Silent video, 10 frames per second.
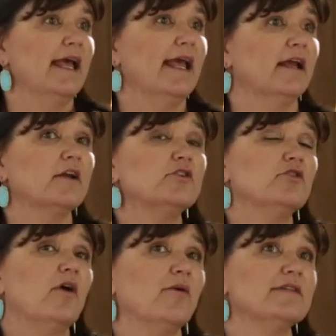and I
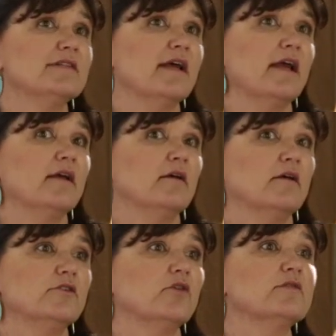do always say,
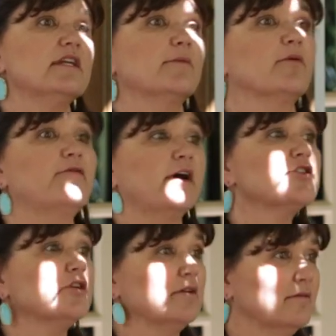don't seek
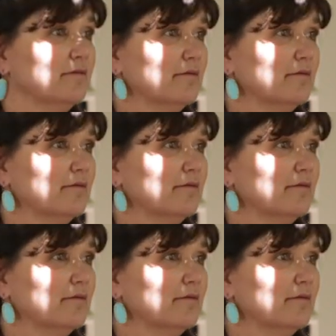perfection.